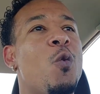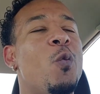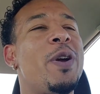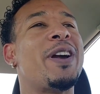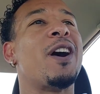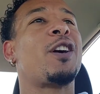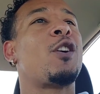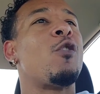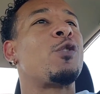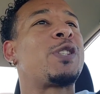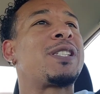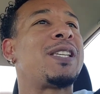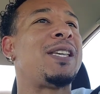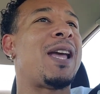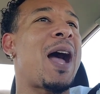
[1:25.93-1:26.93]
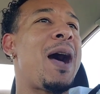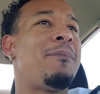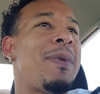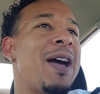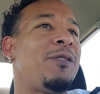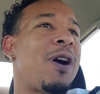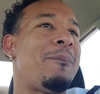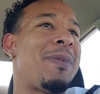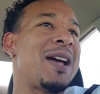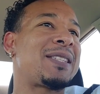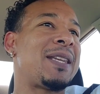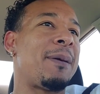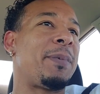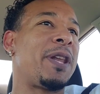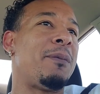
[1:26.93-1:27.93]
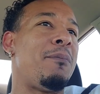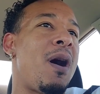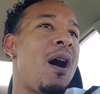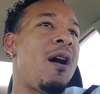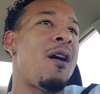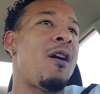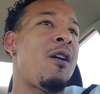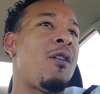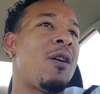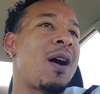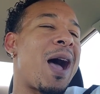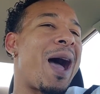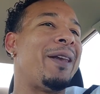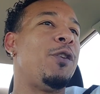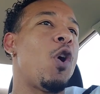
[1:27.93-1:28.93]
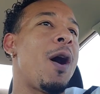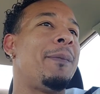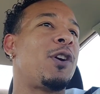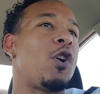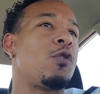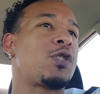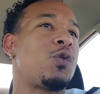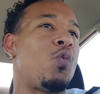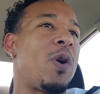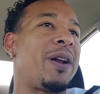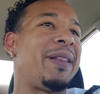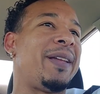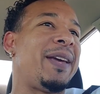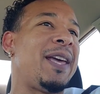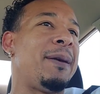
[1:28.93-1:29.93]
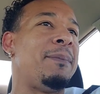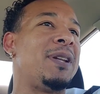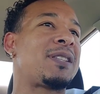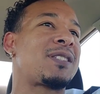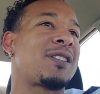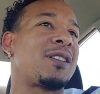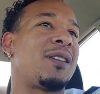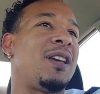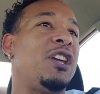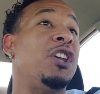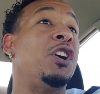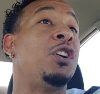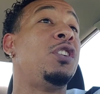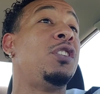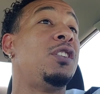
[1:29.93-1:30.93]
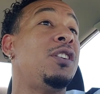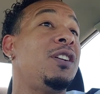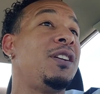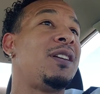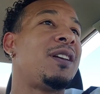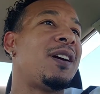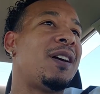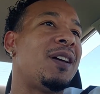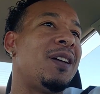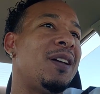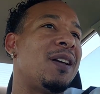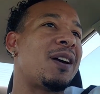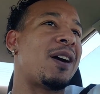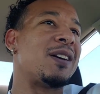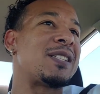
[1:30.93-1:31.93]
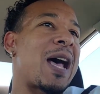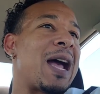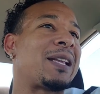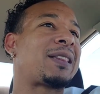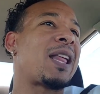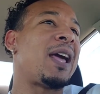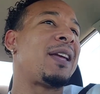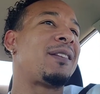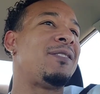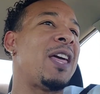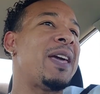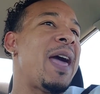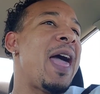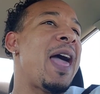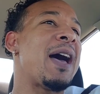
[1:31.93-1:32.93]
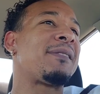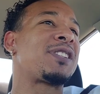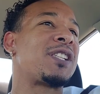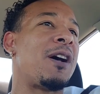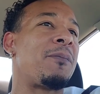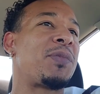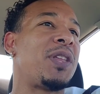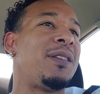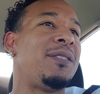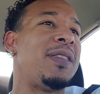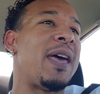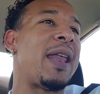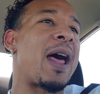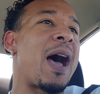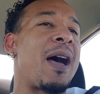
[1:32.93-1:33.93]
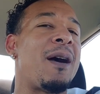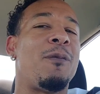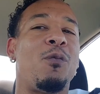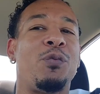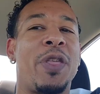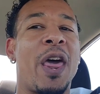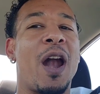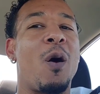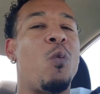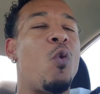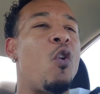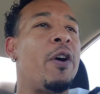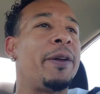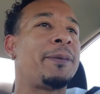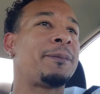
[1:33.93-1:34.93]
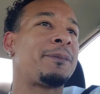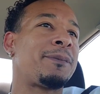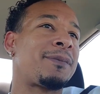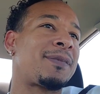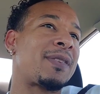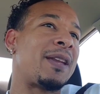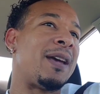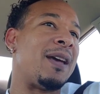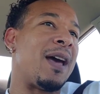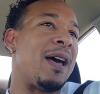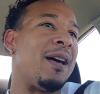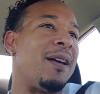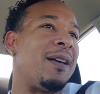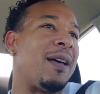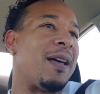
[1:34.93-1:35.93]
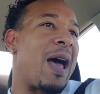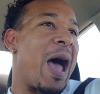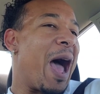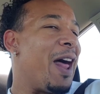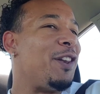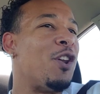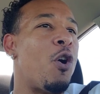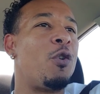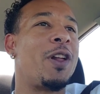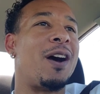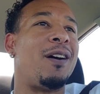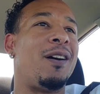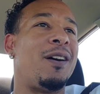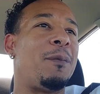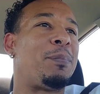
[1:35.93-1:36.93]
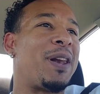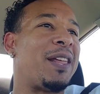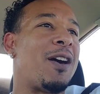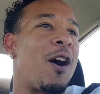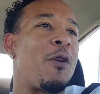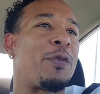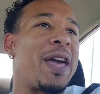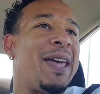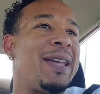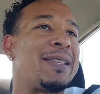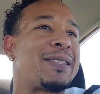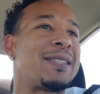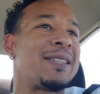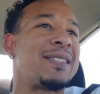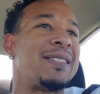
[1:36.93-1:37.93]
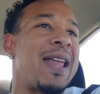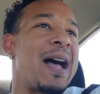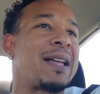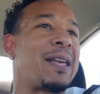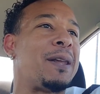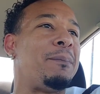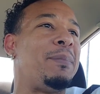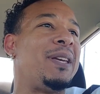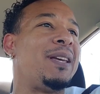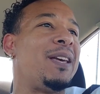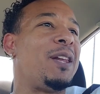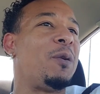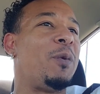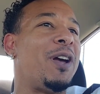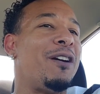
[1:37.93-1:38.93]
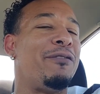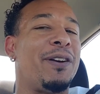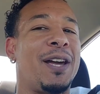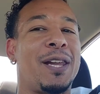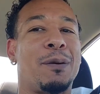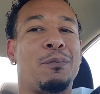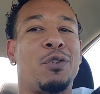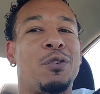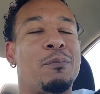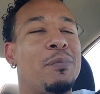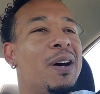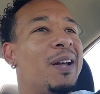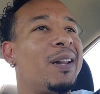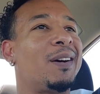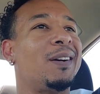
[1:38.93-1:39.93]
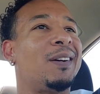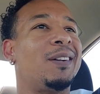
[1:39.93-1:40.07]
We gonna go see. I might step in the mall. I know I'm gonna go to one of the Hibbets in the hood, cause I think they have something that I want. I know the playoff 8's is not gonna be anywhere available, but